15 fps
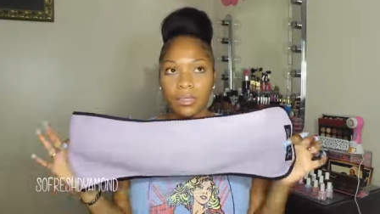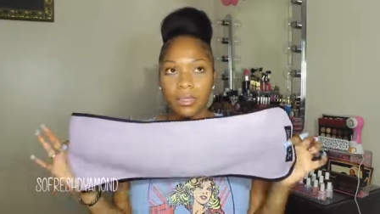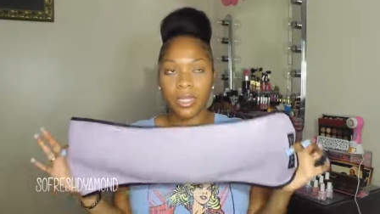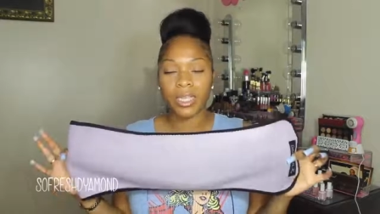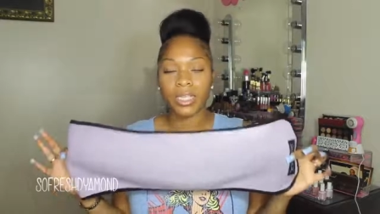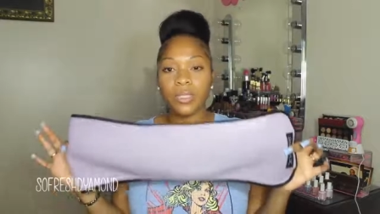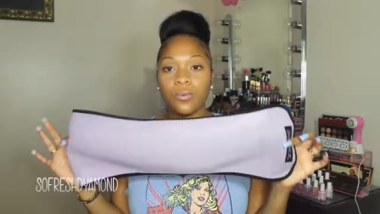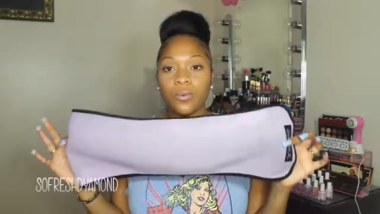
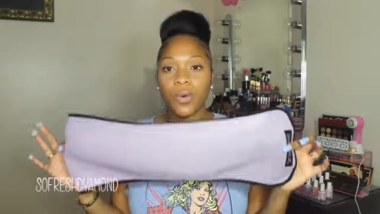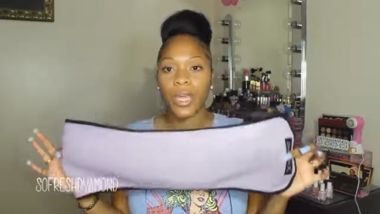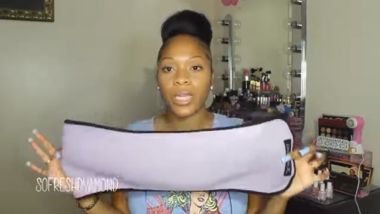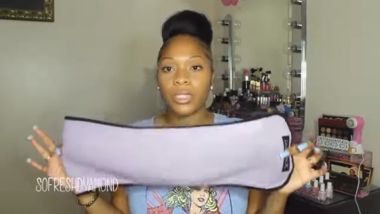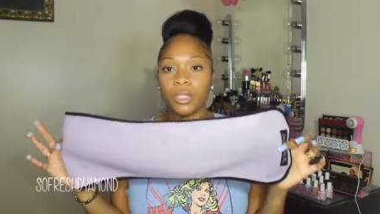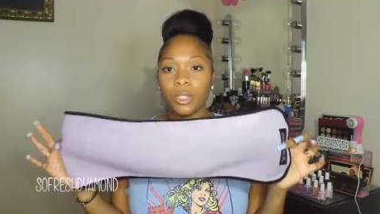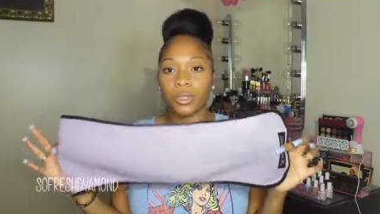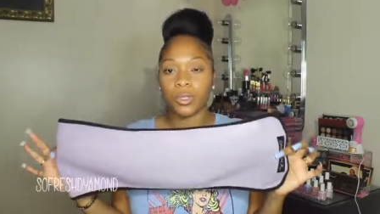This
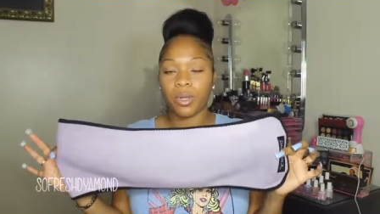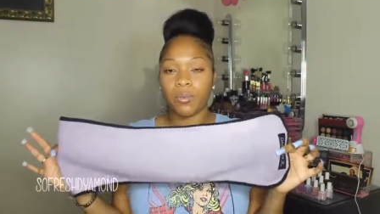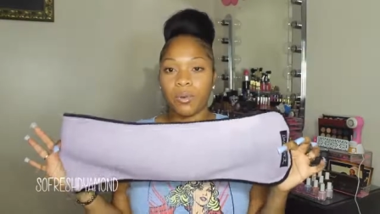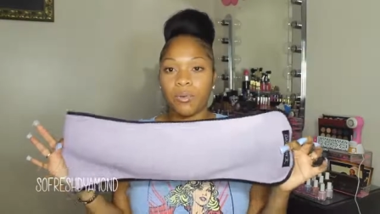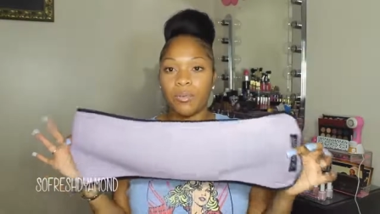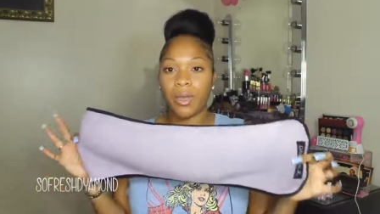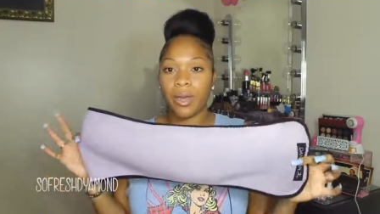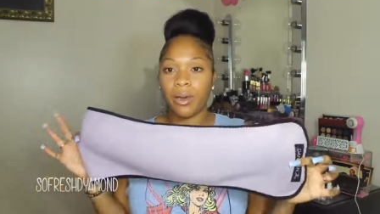waist
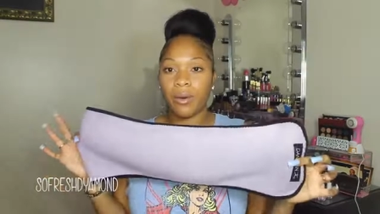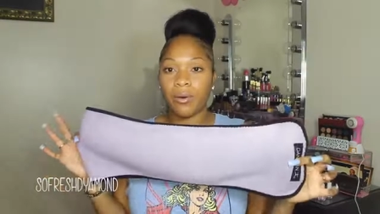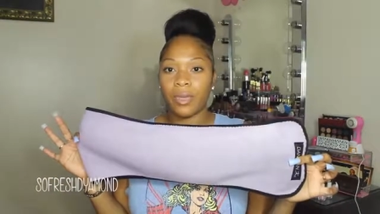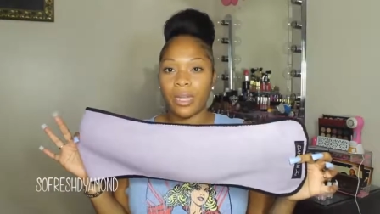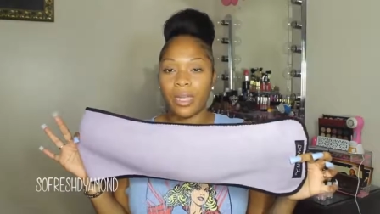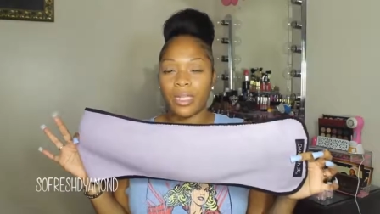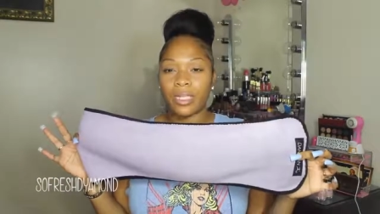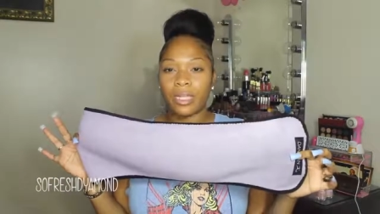trimmer belt
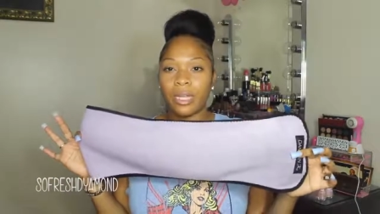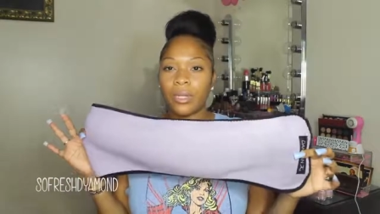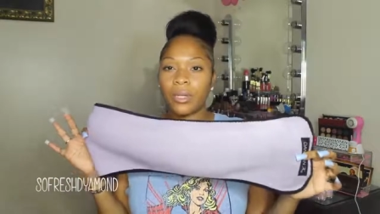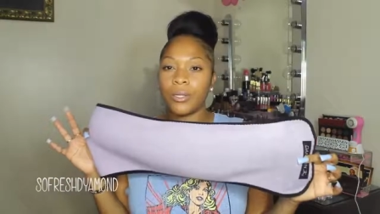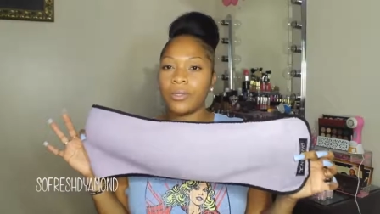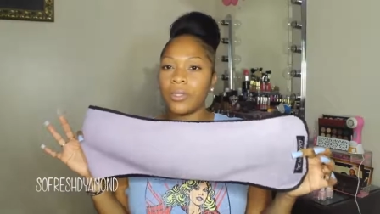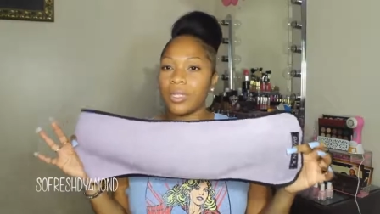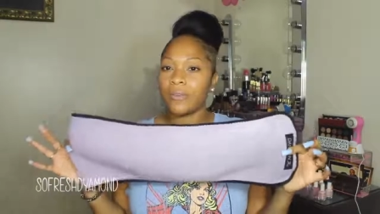is a
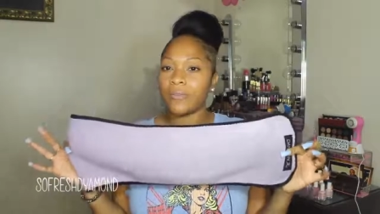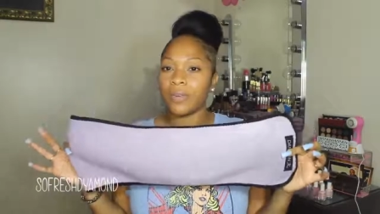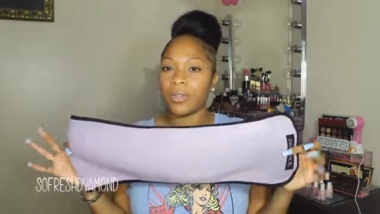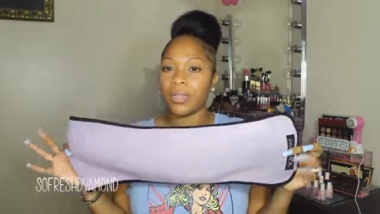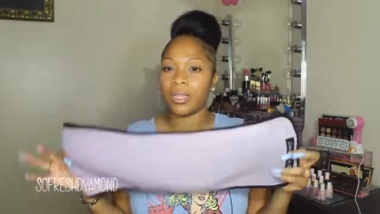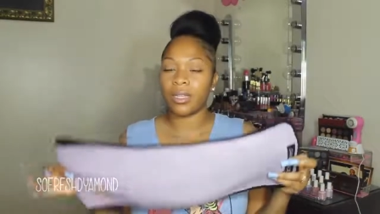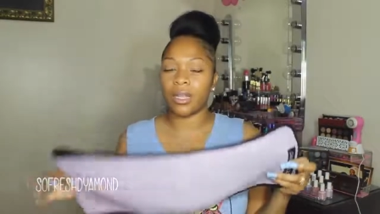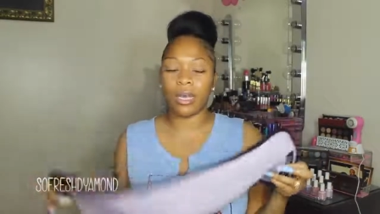little
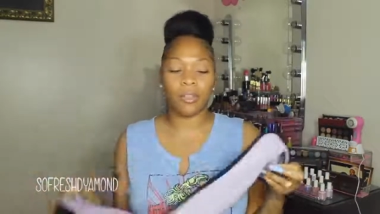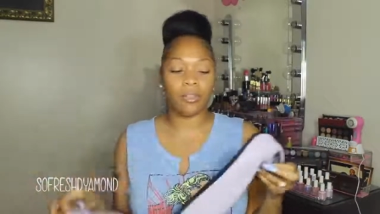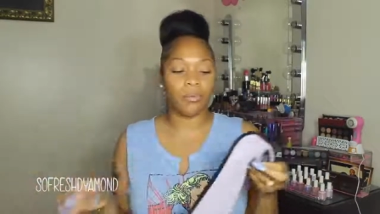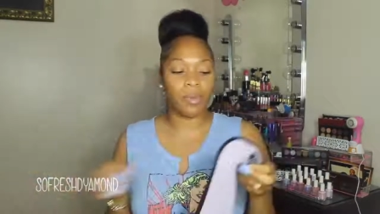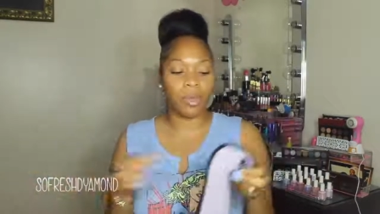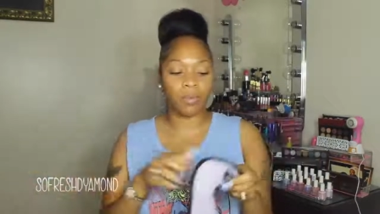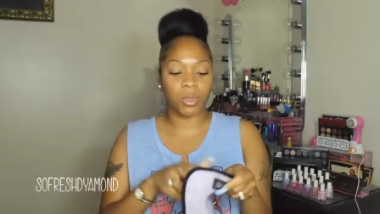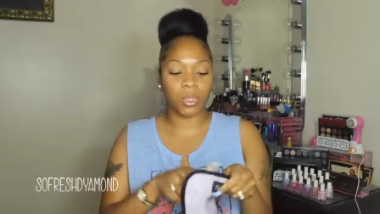different than the other
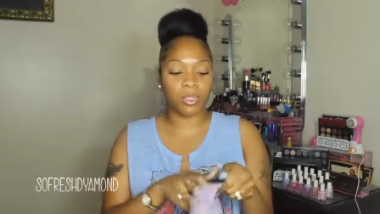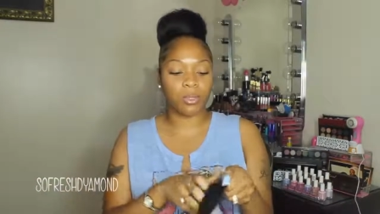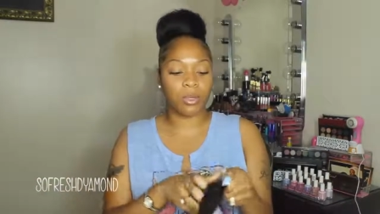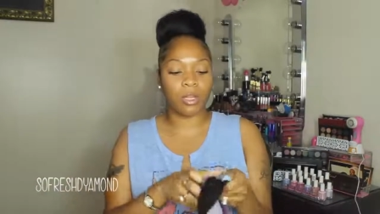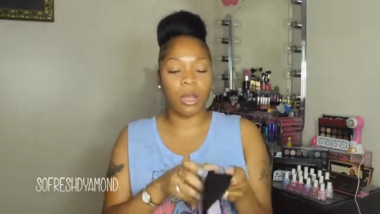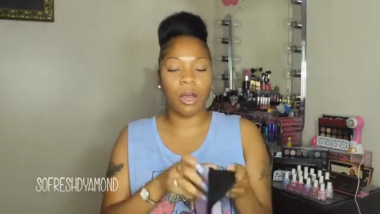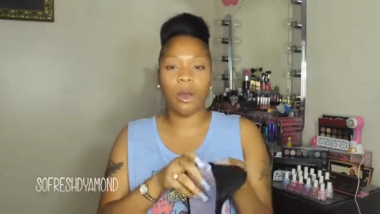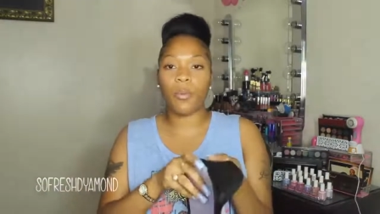belt. I'm just
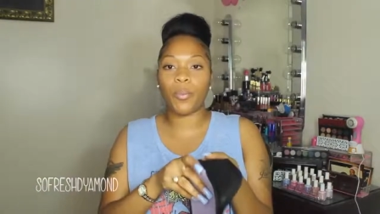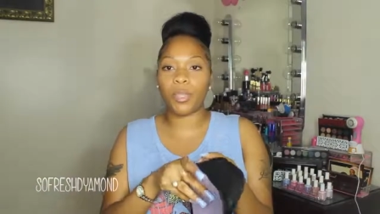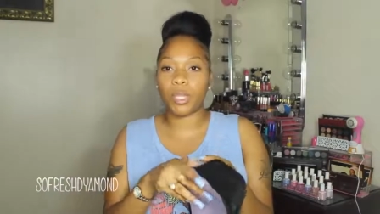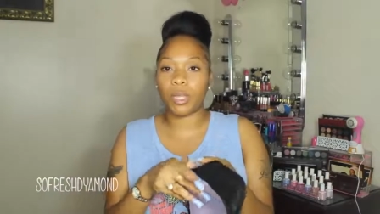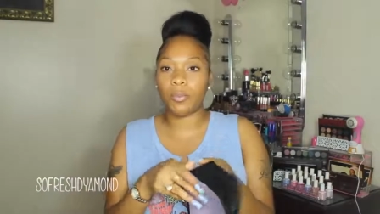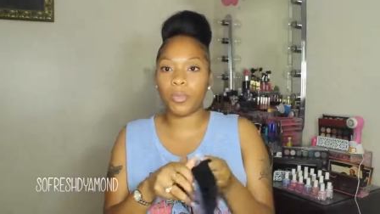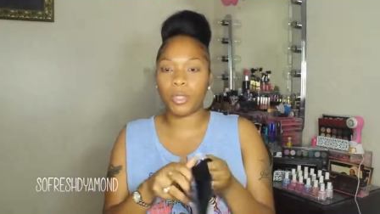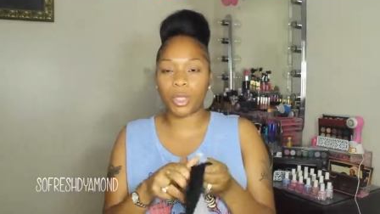going to open
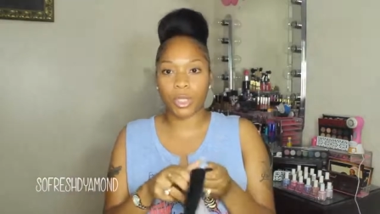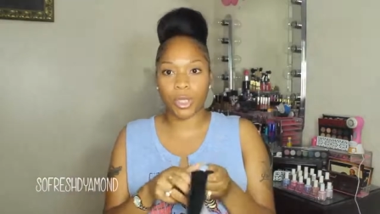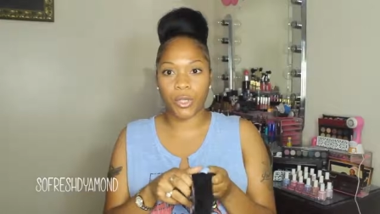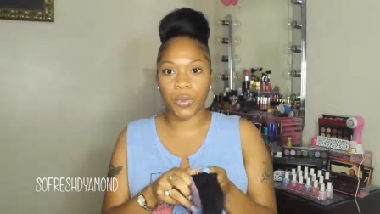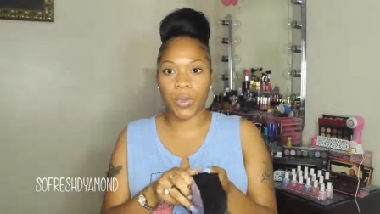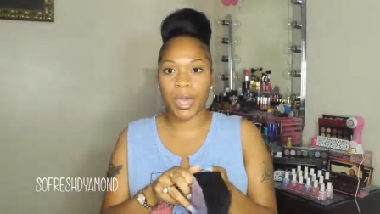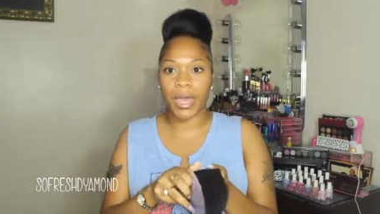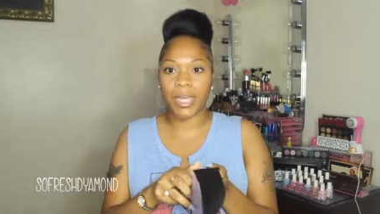it up and show
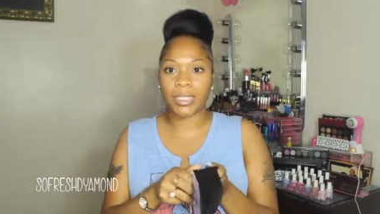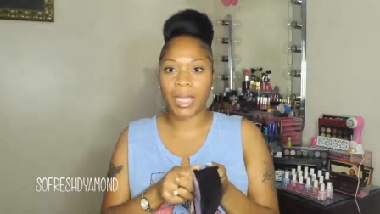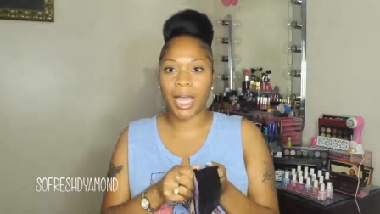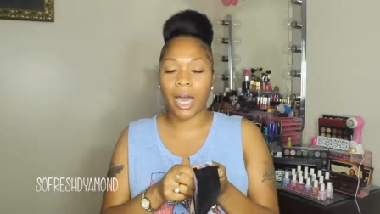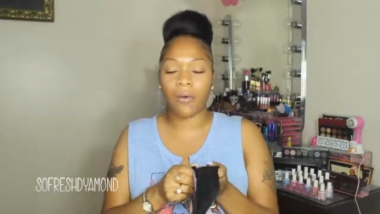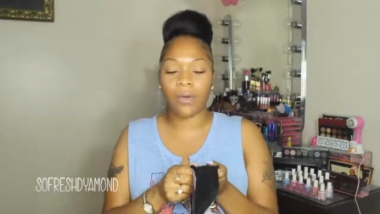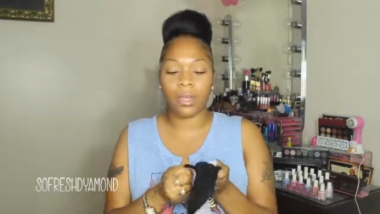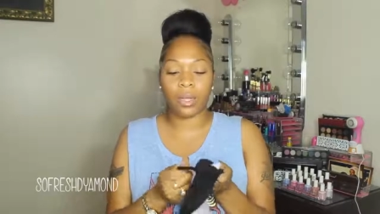you guys
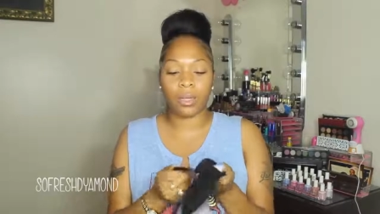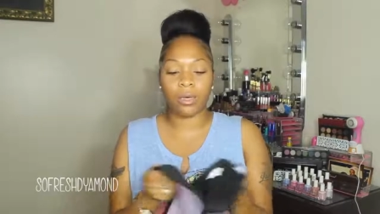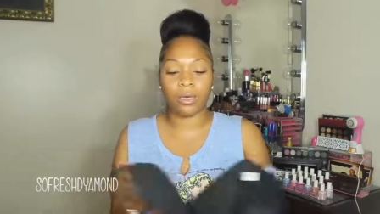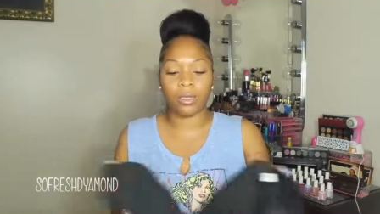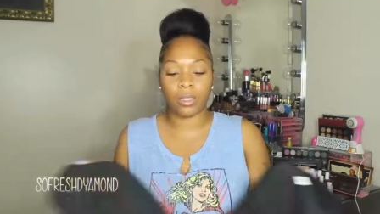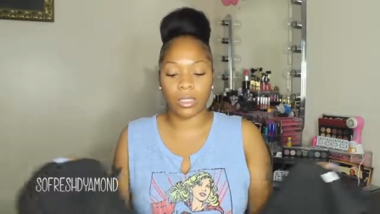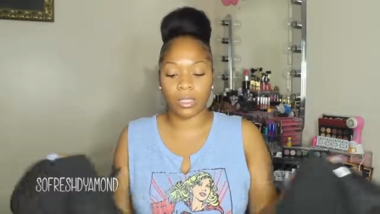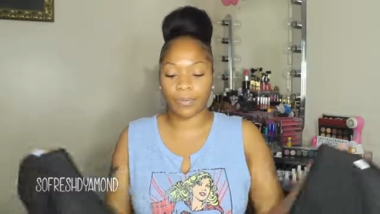how it
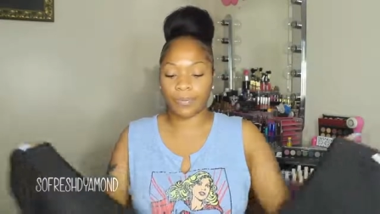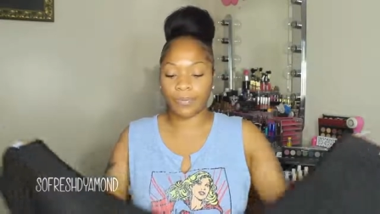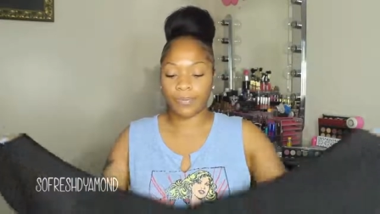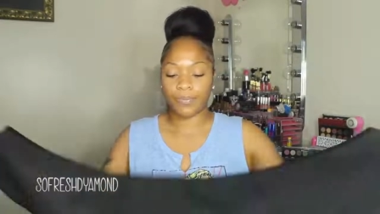looks.